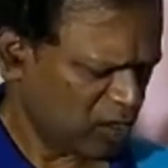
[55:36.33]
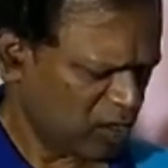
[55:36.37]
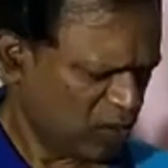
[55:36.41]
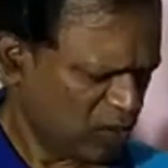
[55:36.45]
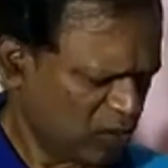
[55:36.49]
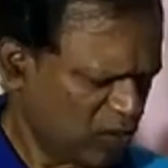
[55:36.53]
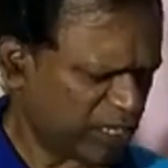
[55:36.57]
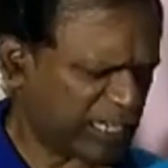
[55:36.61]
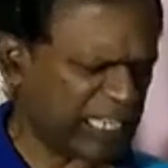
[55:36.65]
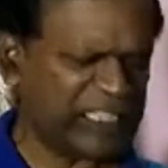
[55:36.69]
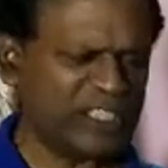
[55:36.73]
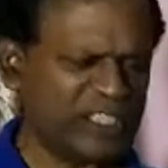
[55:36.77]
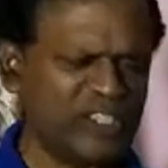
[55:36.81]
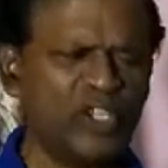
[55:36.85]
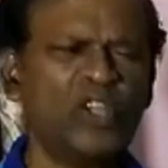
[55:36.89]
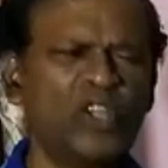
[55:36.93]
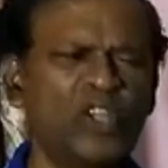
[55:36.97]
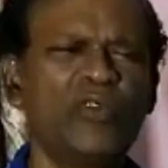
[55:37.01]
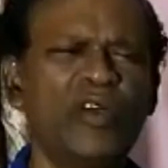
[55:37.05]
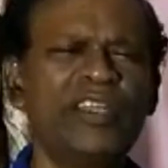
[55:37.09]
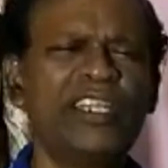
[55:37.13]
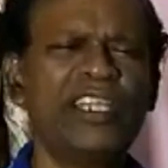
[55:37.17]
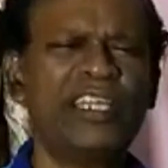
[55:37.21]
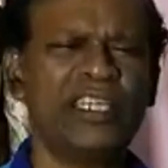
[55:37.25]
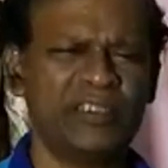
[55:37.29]
Okay, don't
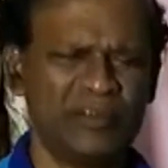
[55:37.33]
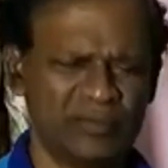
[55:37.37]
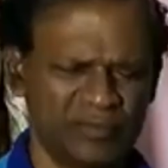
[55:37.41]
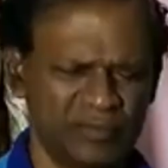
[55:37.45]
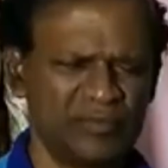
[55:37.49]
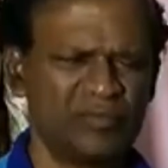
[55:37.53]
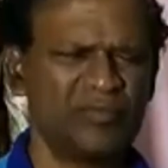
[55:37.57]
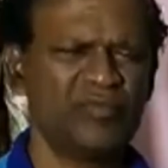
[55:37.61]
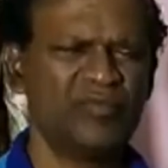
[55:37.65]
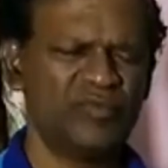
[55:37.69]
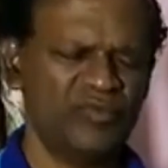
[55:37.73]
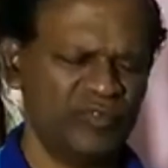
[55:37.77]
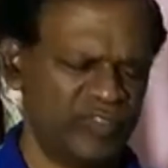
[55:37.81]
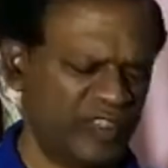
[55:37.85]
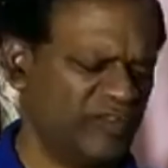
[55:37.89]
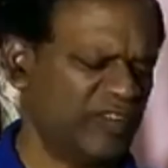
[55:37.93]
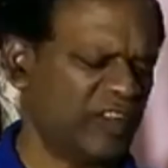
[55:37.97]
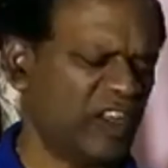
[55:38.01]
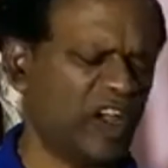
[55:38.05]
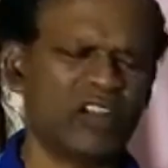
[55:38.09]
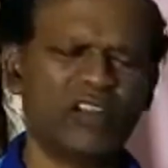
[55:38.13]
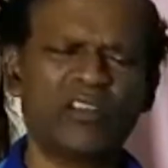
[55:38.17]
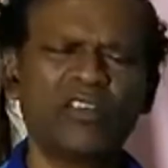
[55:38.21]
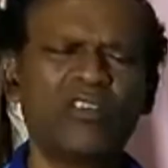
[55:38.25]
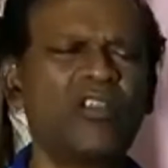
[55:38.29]
worry. We've
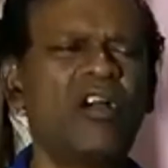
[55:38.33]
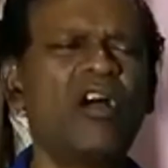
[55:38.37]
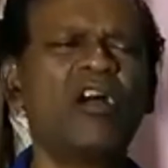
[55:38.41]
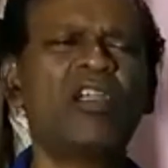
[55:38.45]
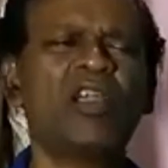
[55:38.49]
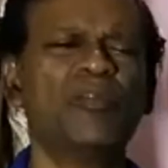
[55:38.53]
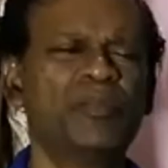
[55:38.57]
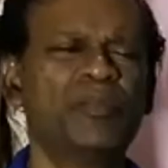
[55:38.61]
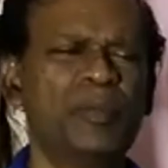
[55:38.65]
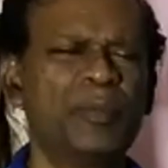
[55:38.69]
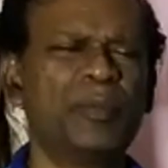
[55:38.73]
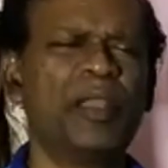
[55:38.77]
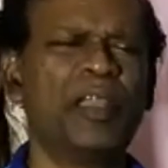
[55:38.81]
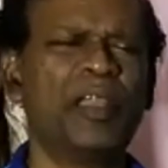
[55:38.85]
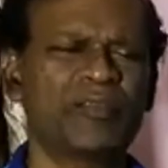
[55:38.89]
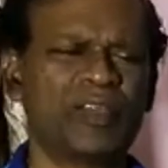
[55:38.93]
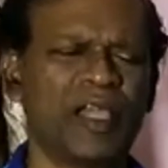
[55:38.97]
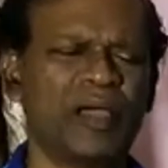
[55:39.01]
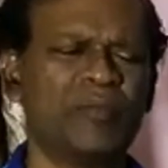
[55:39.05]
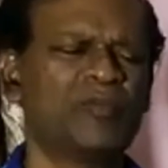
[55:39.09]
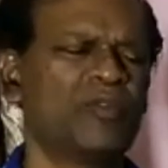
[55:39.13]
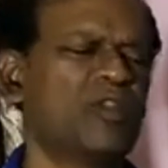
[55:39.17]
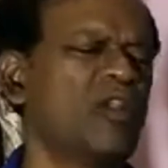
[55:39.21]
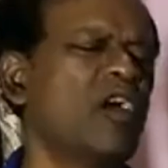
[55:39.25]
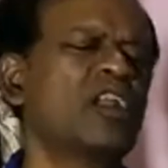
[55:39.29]
got a lot of people have
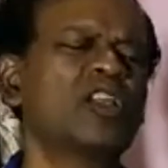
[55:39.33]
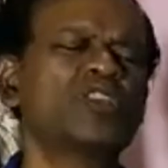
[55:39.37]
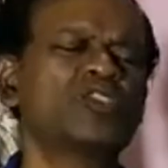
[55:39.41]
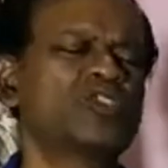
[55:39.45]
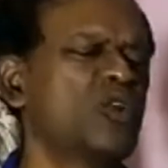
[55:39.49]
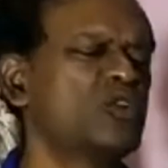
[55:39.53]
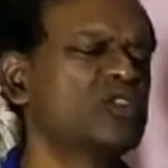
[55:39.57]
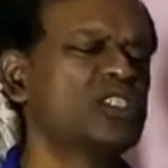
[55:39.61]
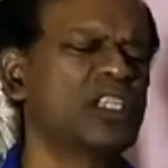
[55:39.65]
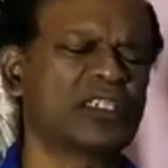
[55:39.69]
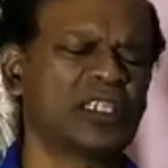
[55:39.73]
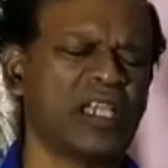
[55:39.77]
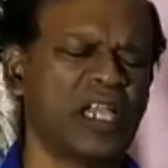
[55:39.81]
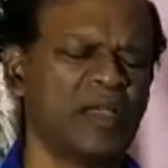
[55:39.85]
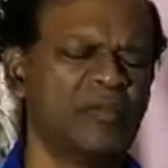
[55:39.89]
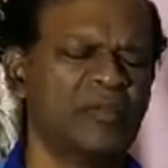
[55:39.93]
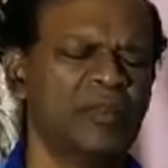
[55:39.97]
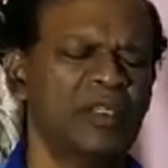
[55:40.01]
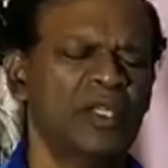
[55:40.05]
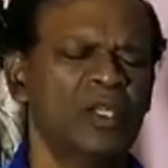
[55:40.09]
come, a lot of souls have come.